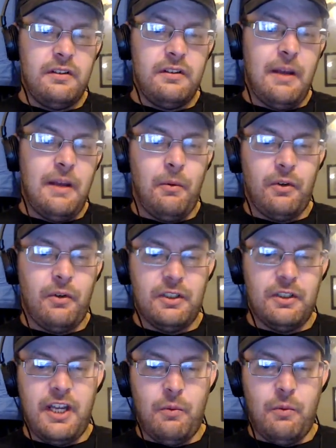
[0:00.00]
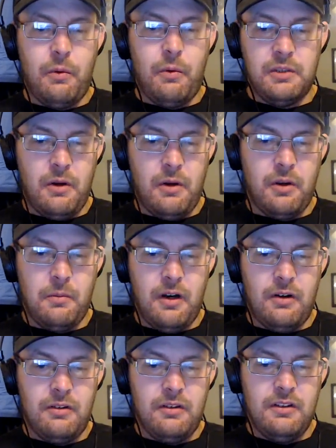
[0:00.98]
I'm not going to tell you what we spoke
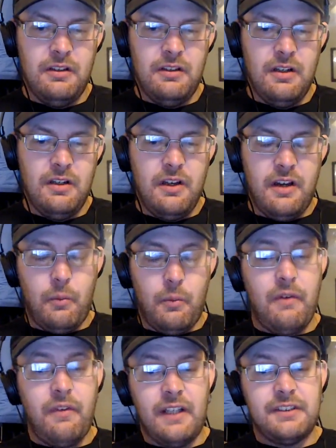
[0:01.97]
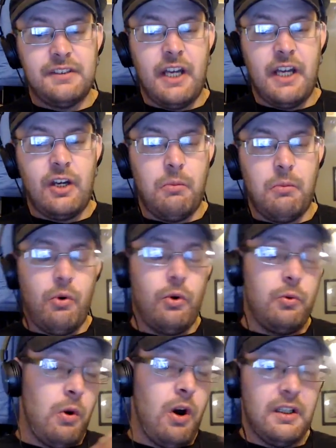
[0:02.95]
about. Now, whether they take on
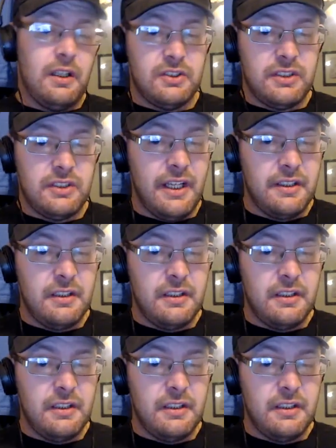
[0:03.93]
board what I said,